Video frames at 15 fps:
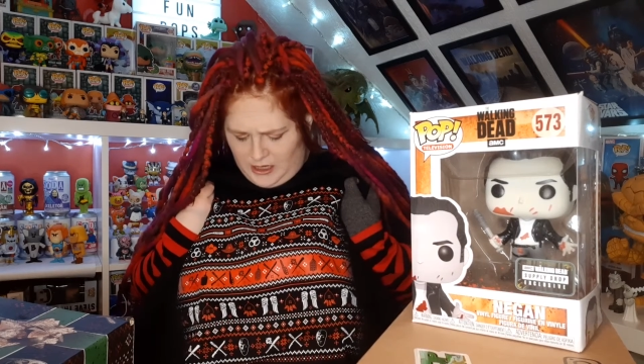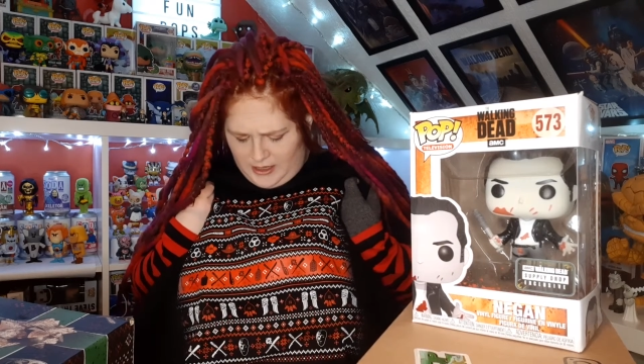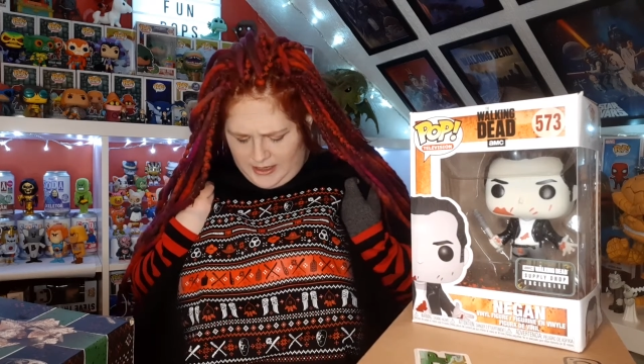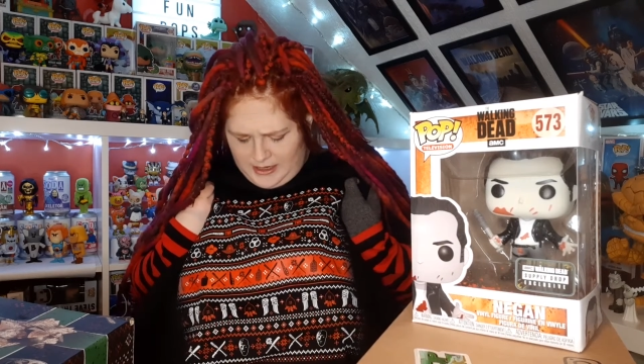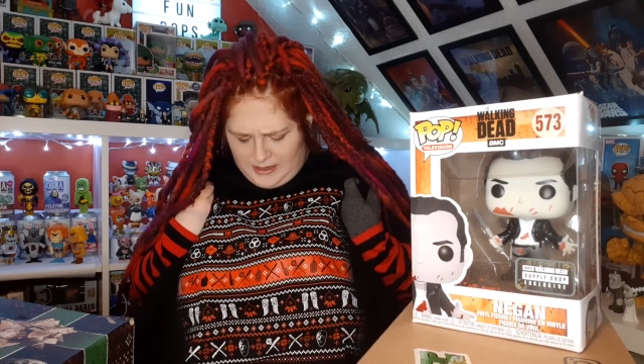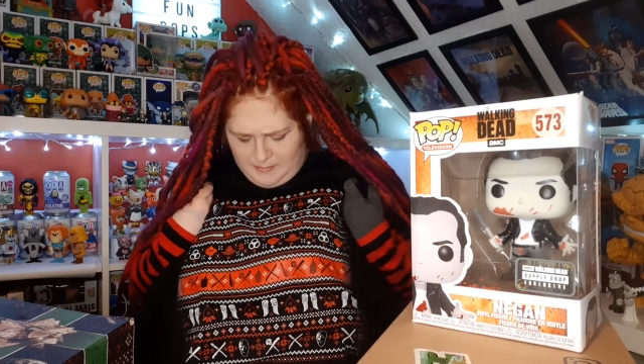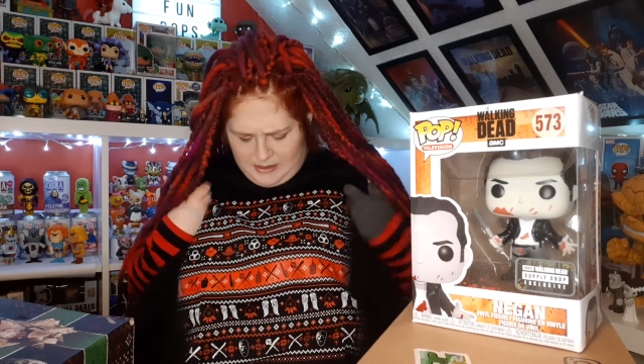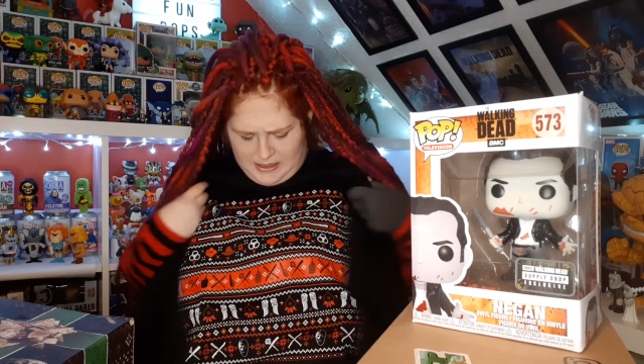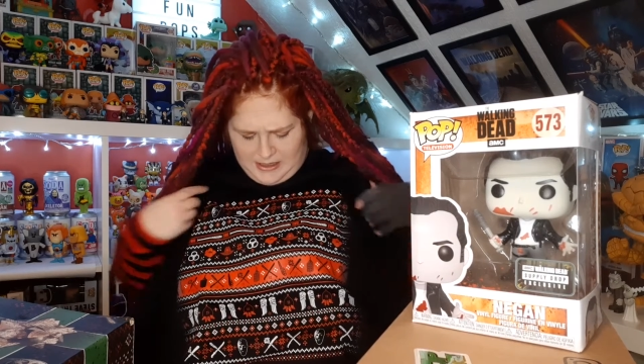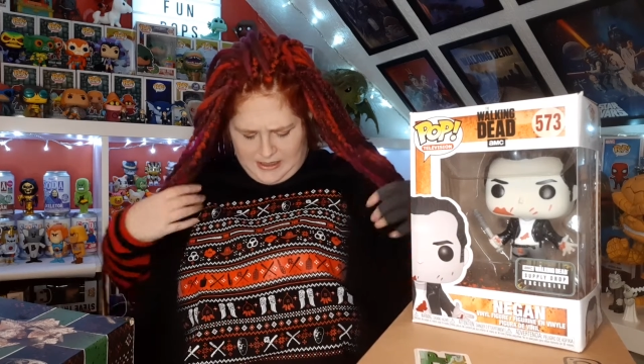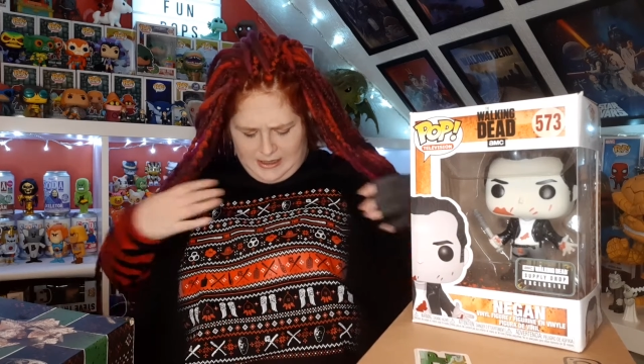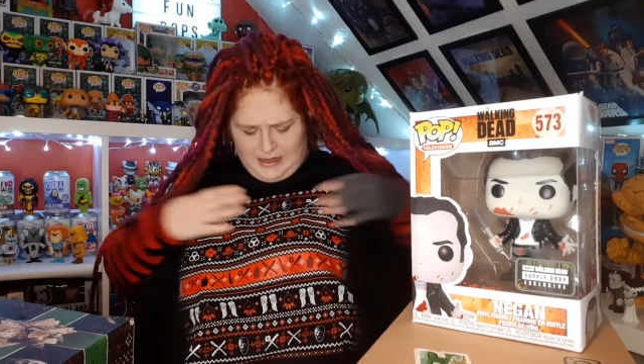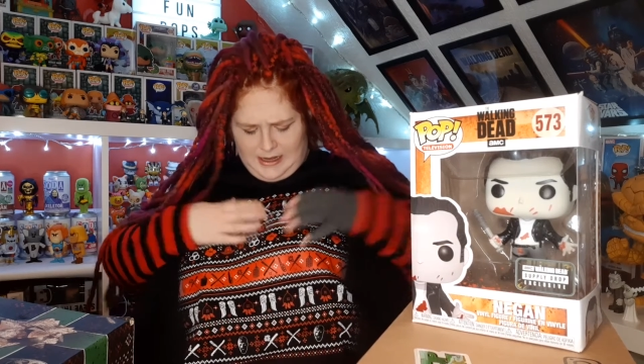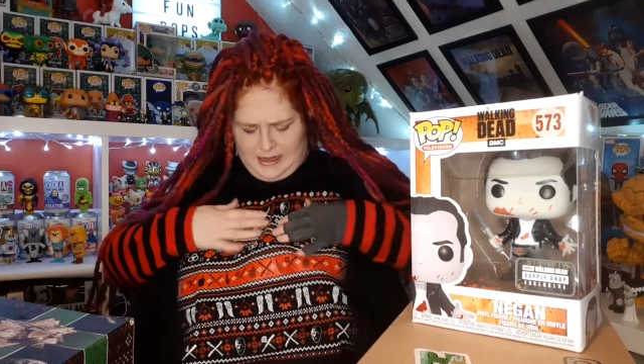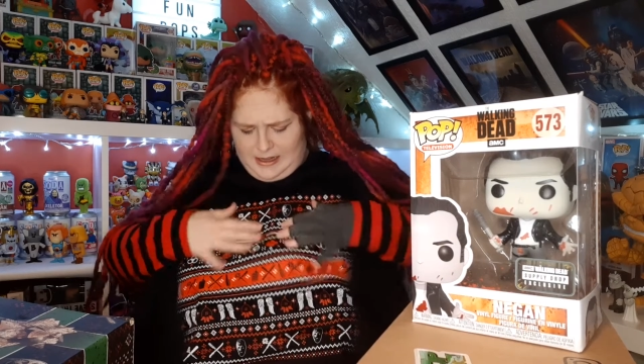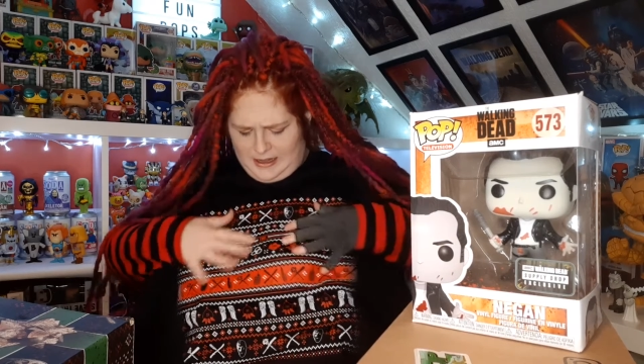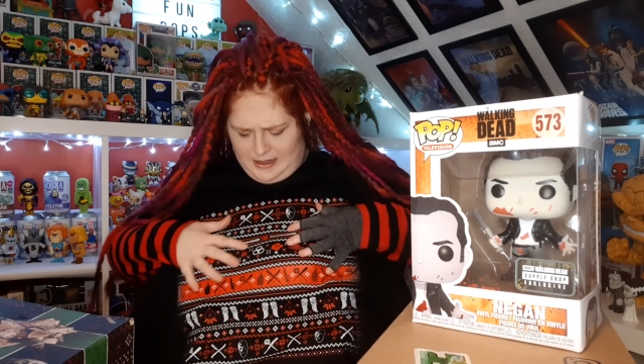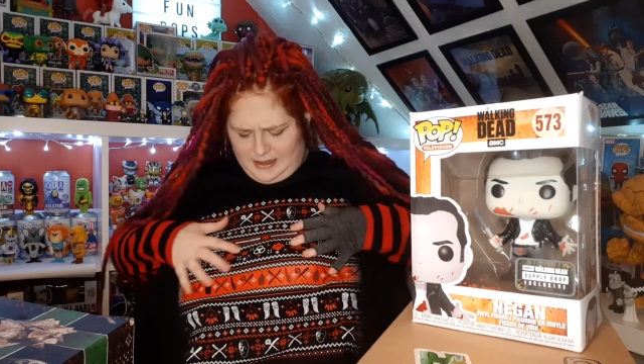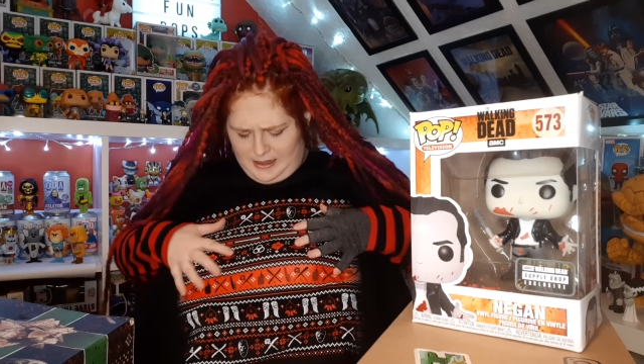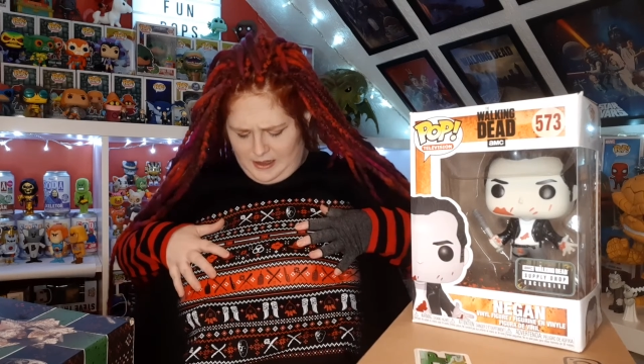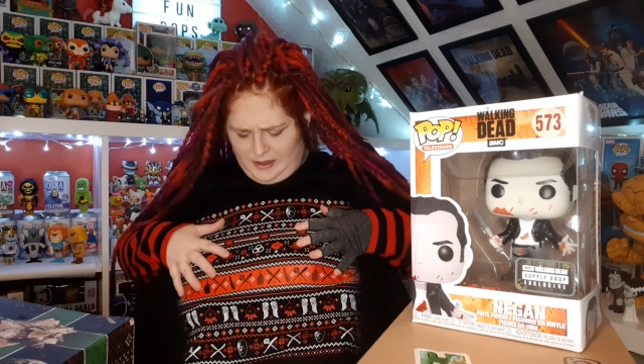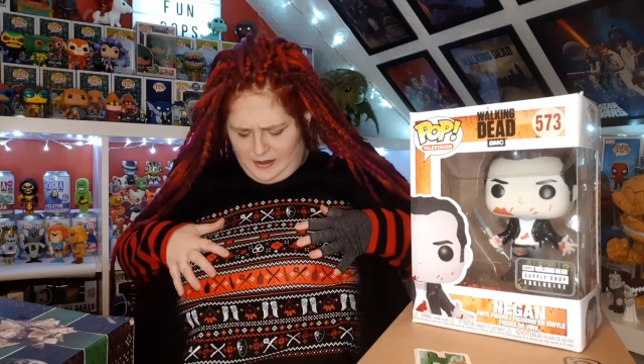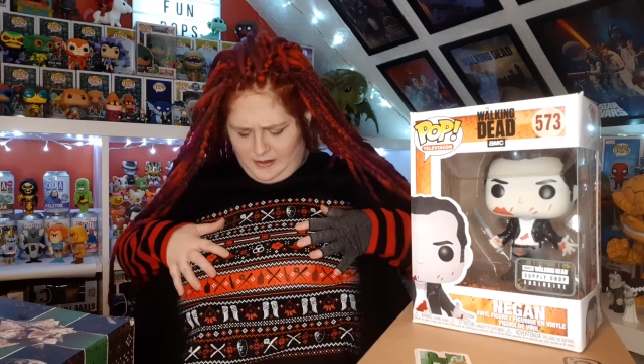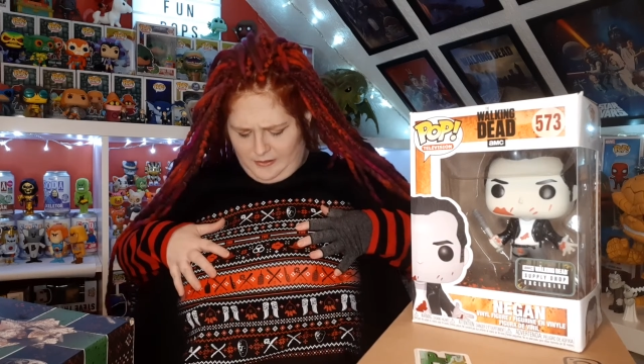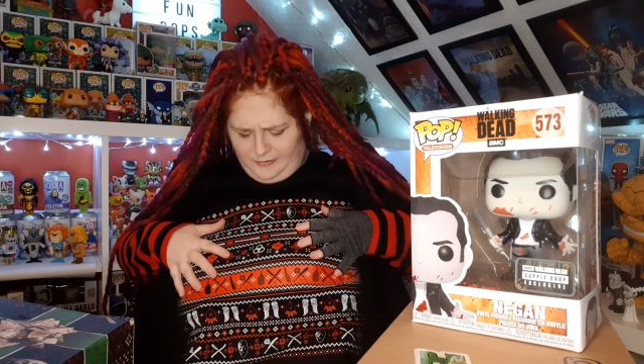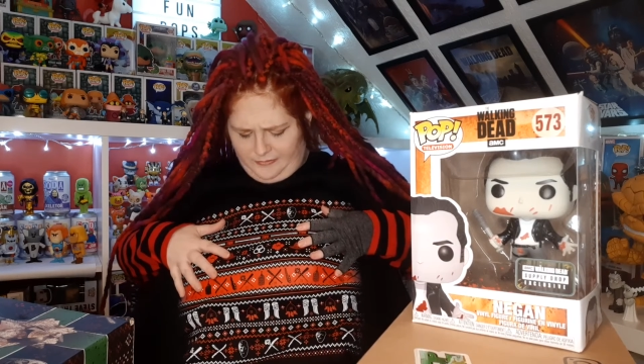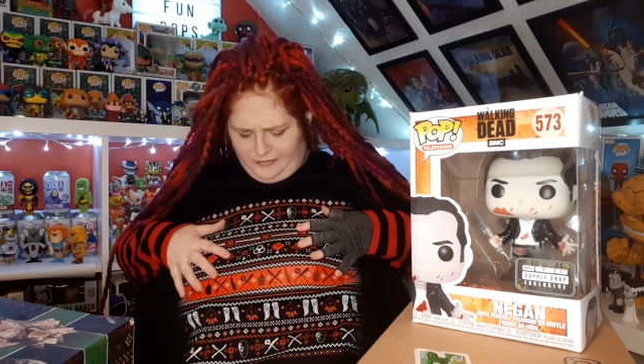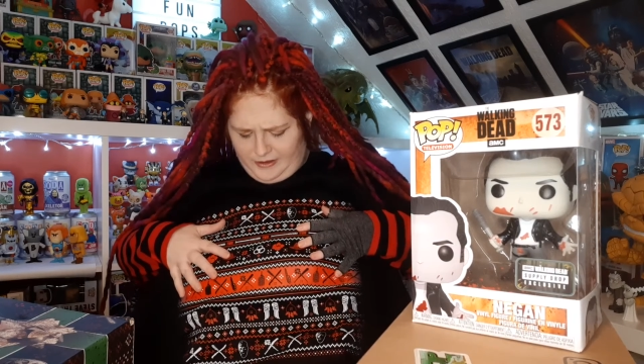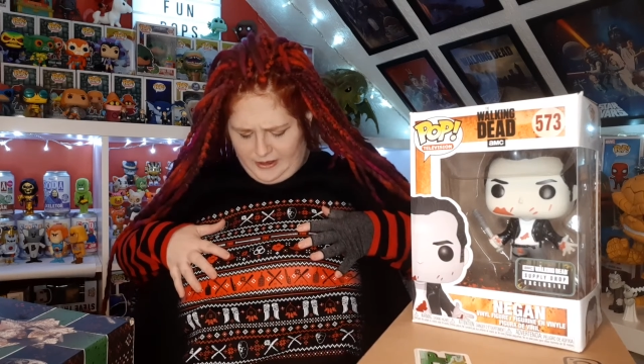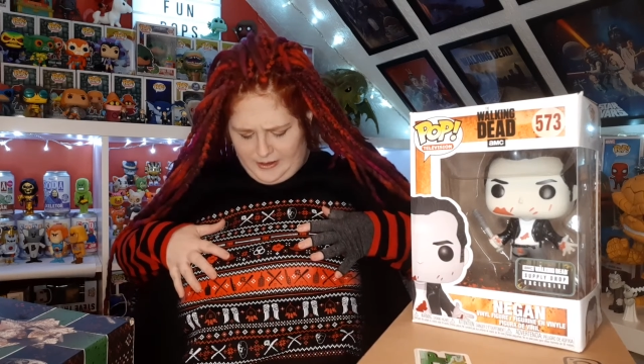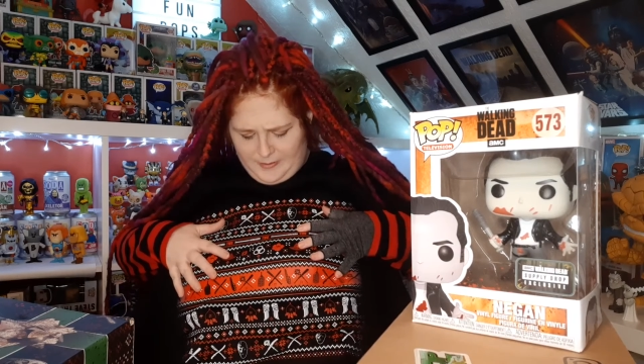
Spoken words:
I am in love.